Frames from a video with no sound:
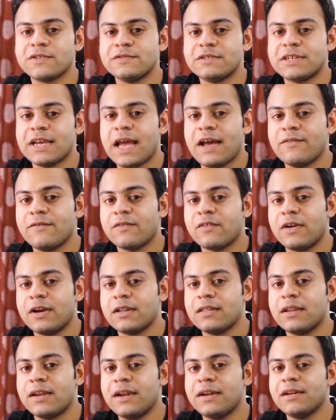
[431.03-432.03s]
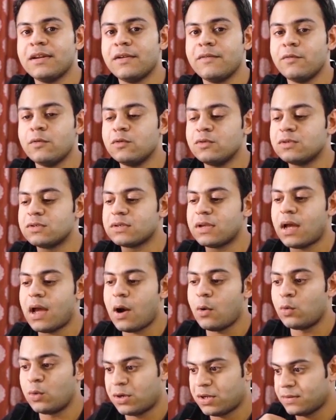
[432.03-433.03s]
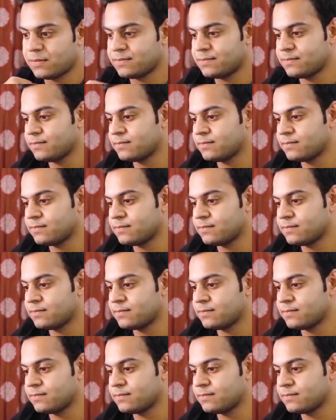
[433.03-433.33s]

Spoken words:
which have greater than 80 reviews out.